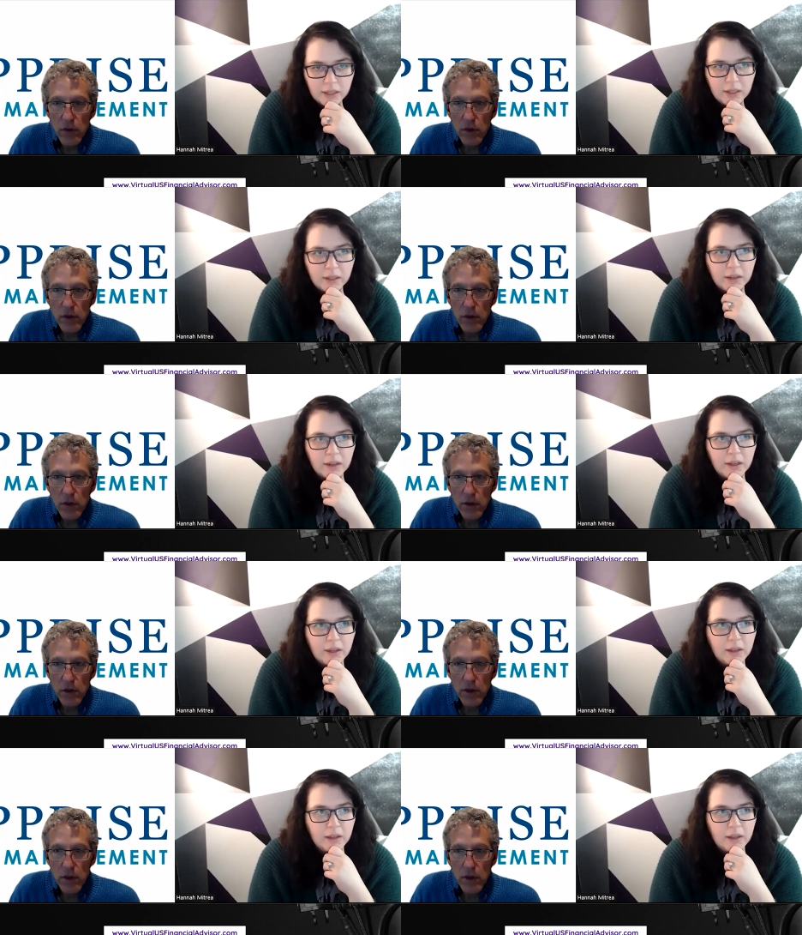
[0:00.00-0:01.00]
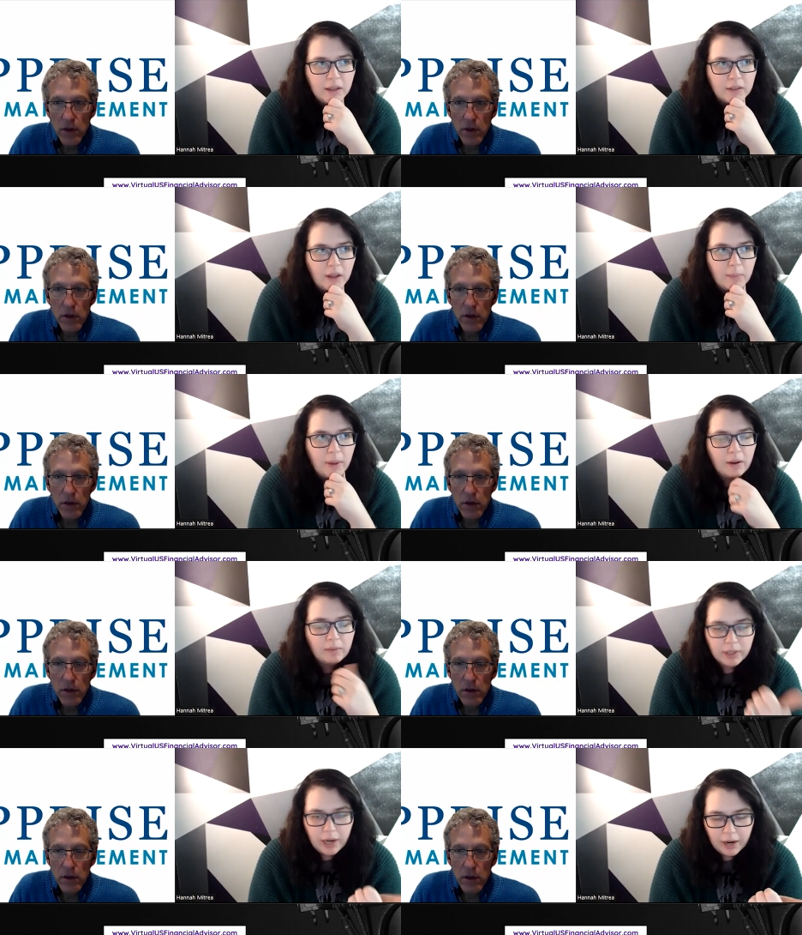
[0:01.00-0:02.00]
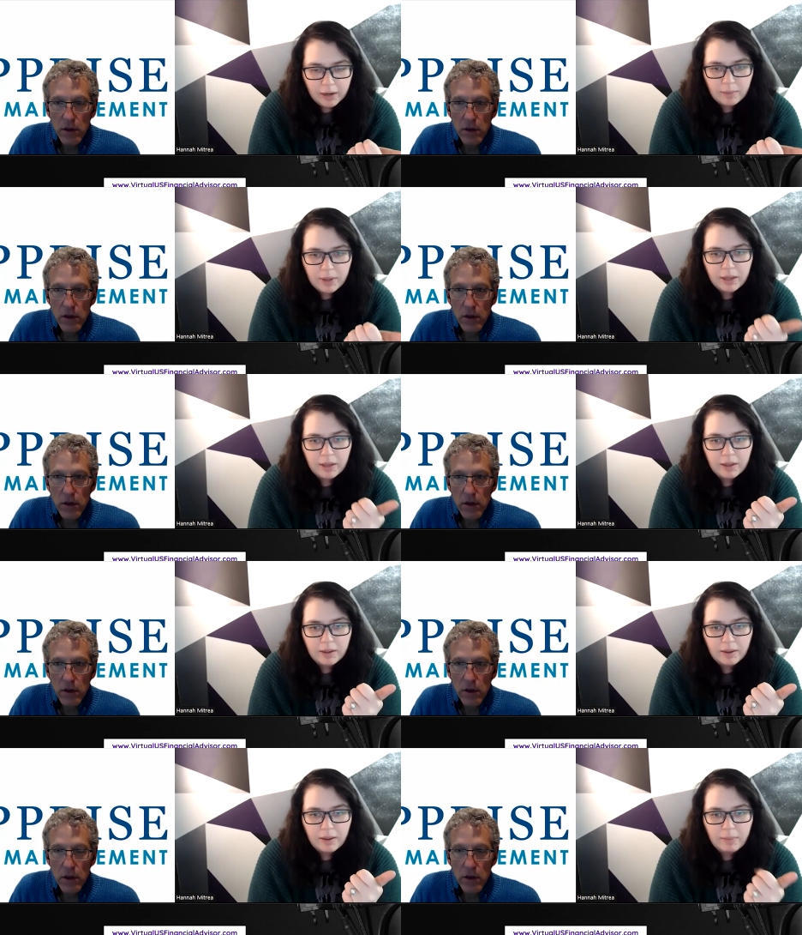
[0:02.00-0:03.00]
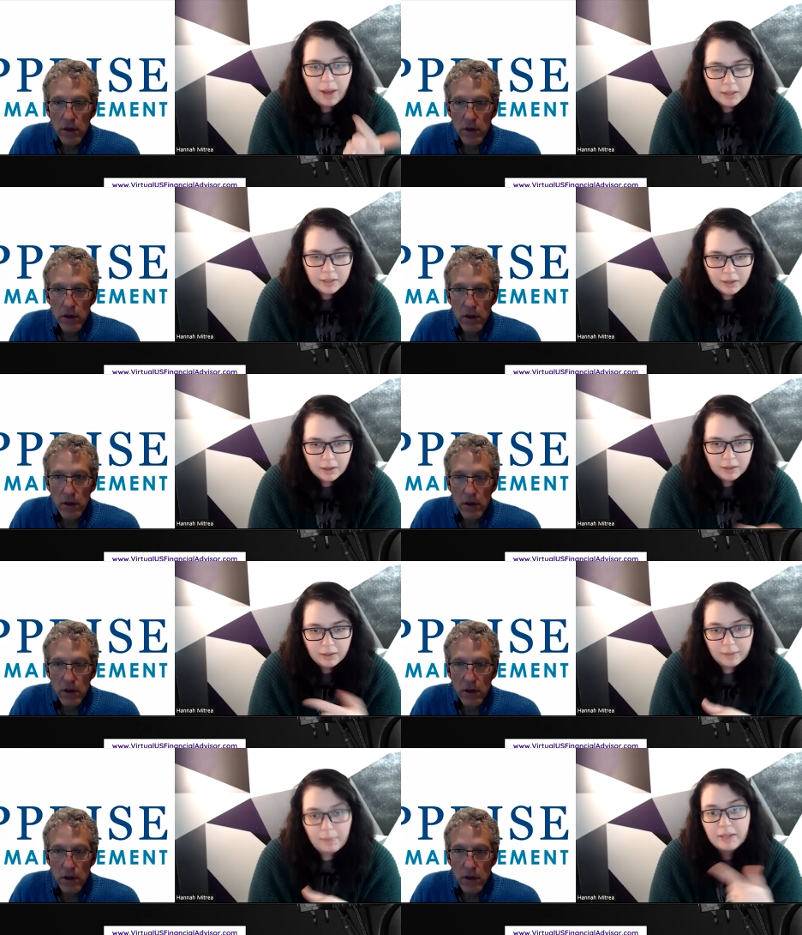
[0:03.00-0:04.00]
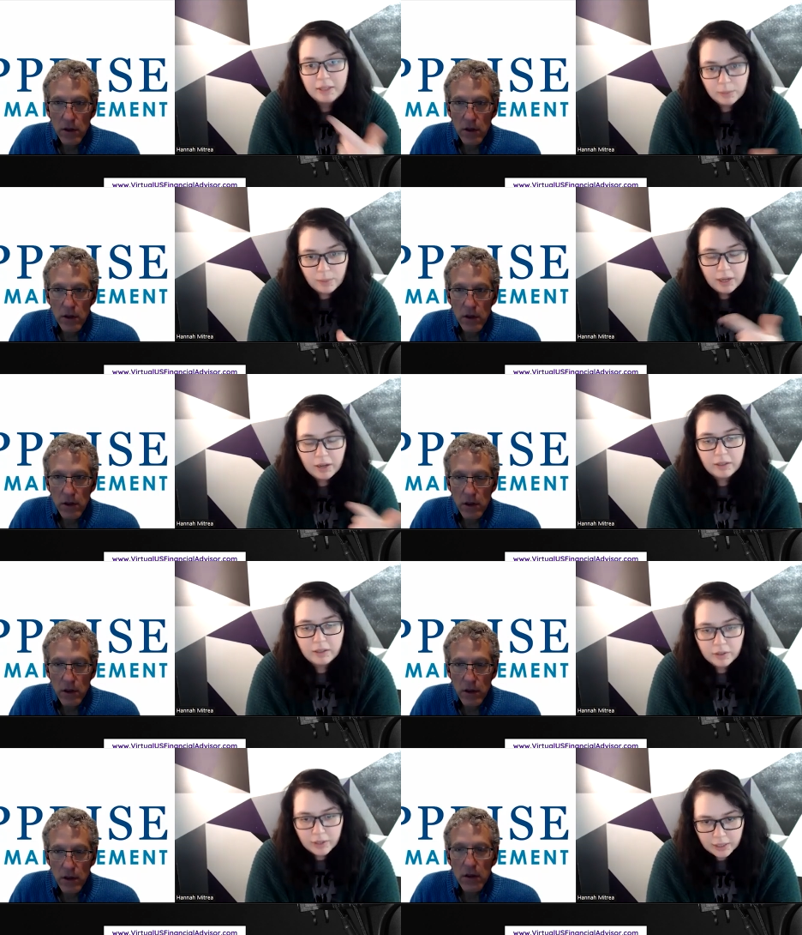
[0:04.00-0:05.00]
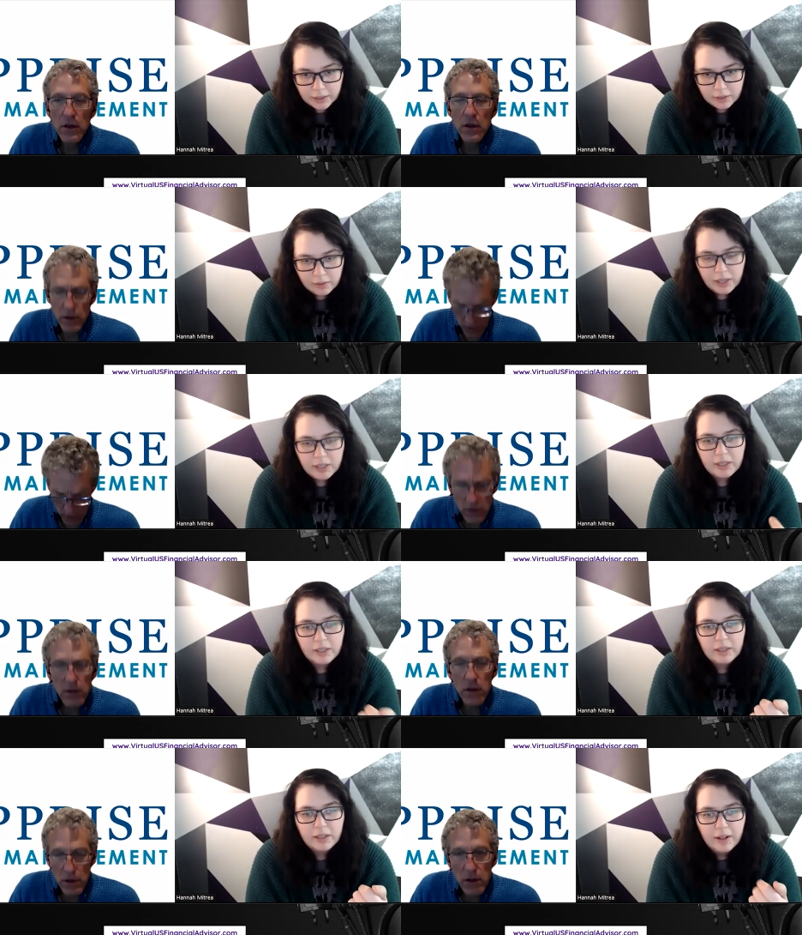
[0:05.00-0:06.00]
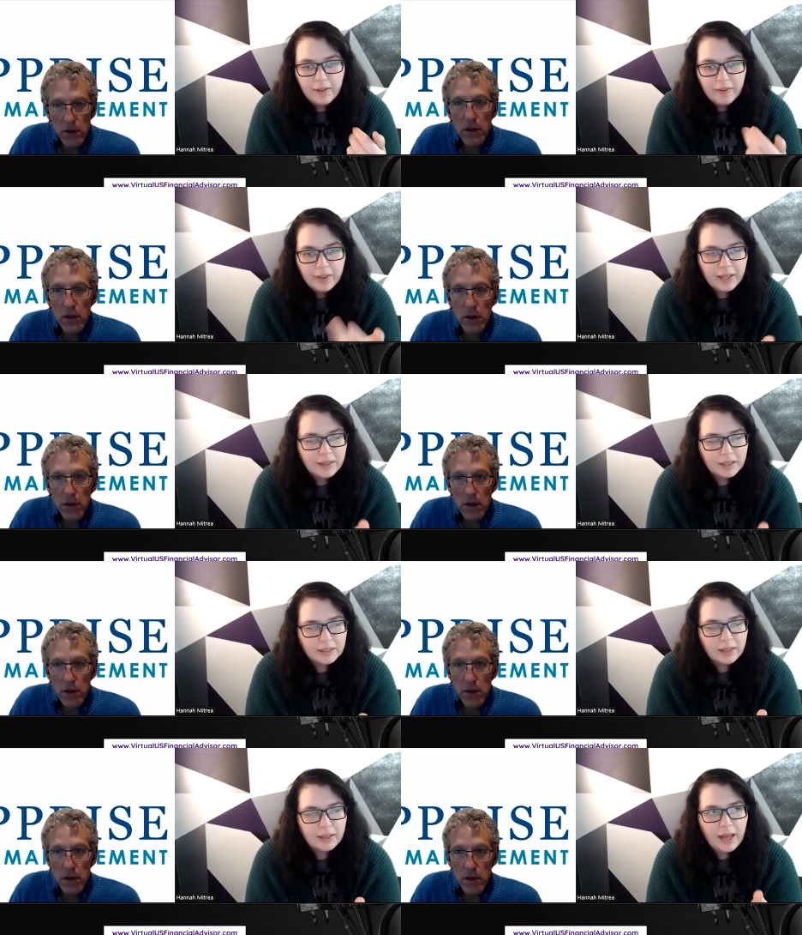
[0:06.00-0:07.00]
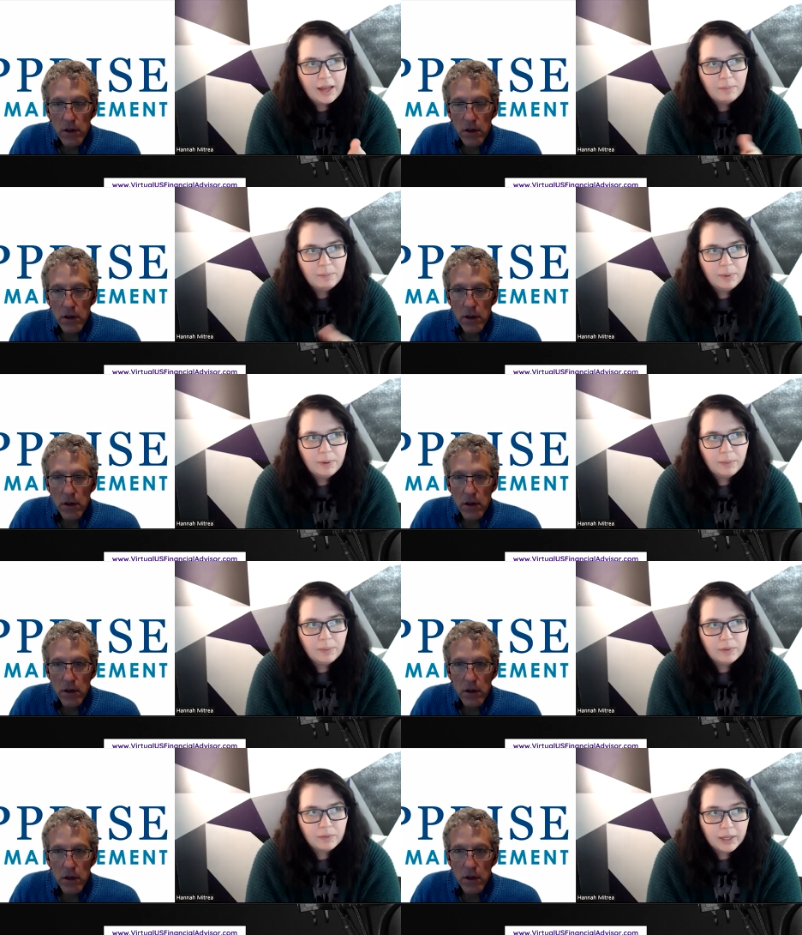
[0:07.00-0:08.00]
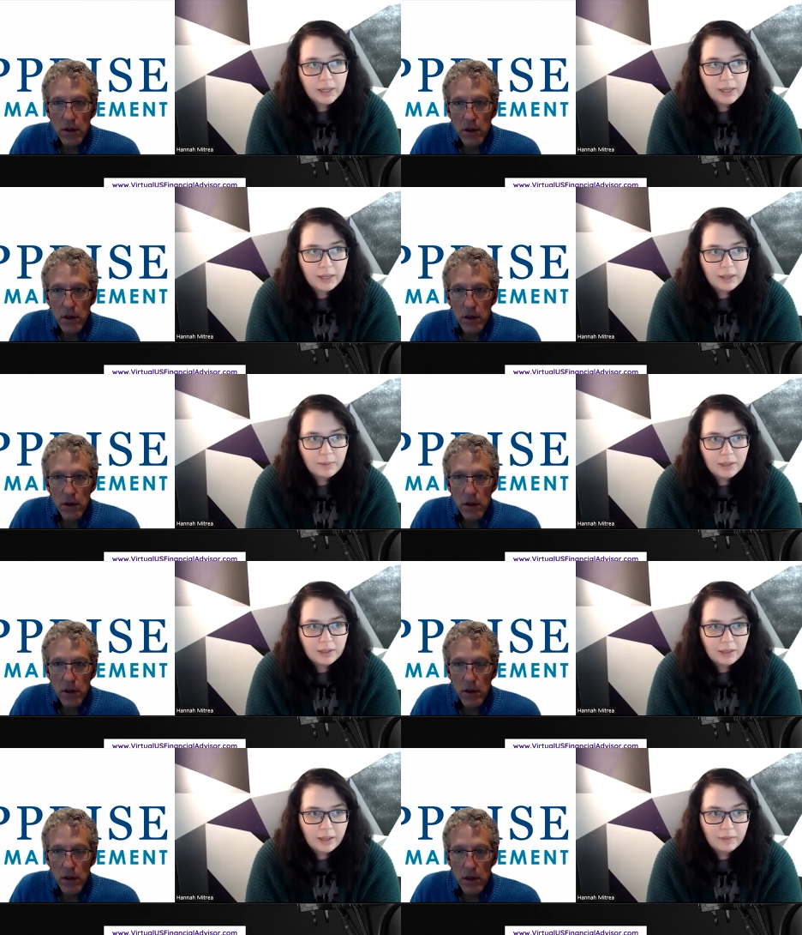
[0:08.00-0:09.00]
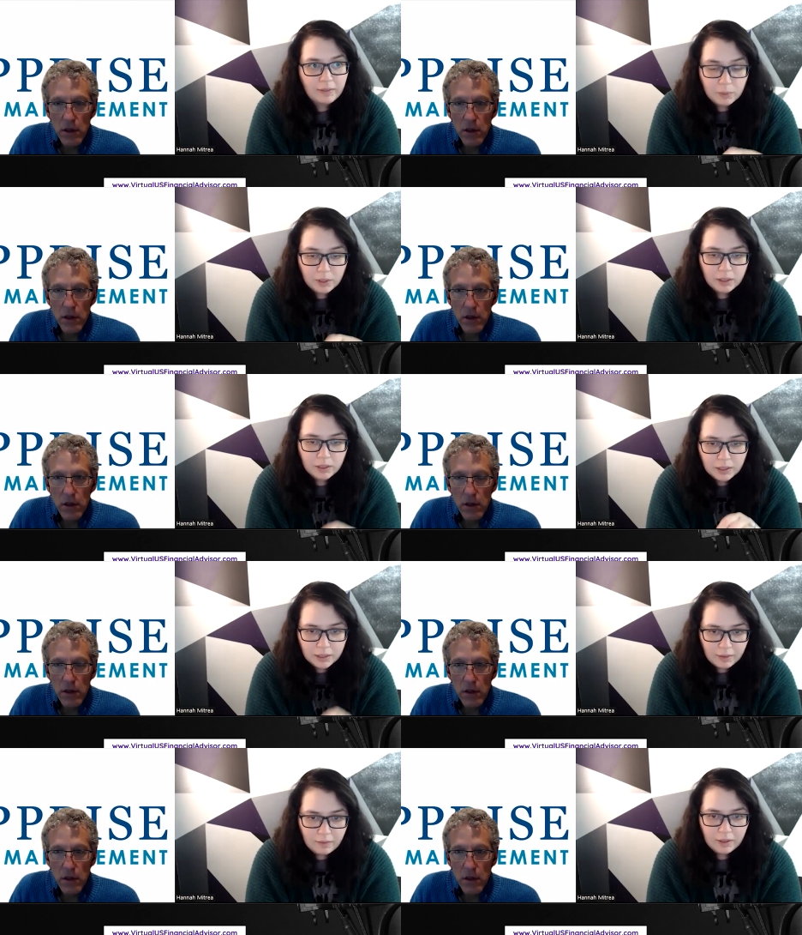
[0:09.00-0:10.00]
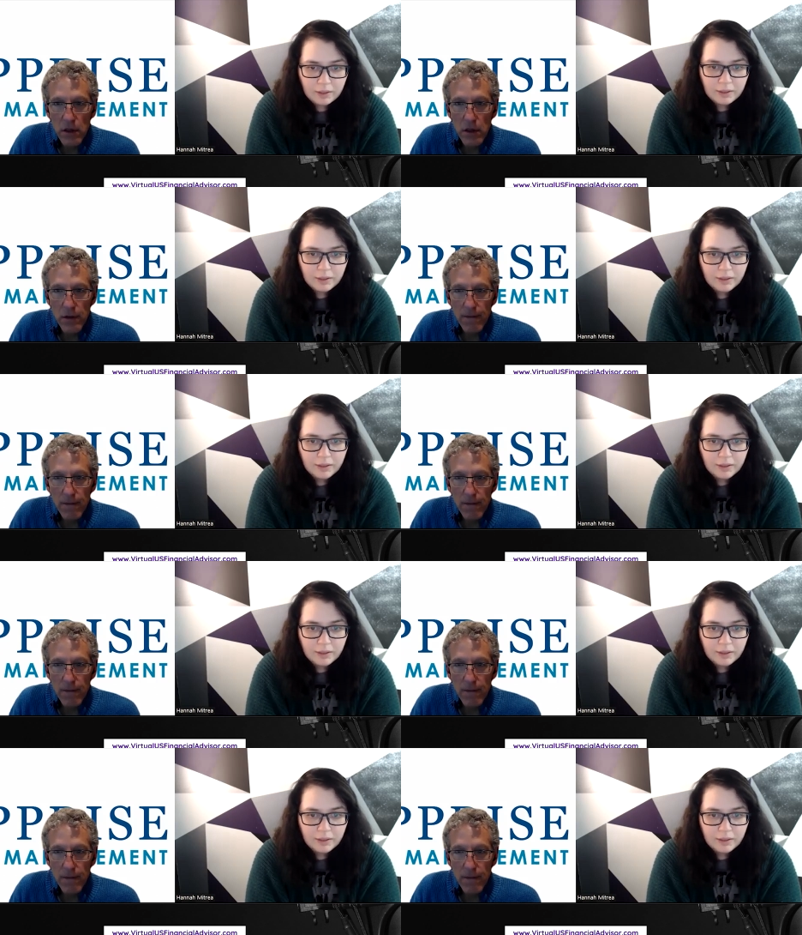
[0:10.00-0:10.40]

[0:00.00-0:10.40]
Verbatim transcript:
Speaker 1: and it's all about retirement, passing on, like passing your money on to your next generation and things like that. But we forget about the life that we're currently living.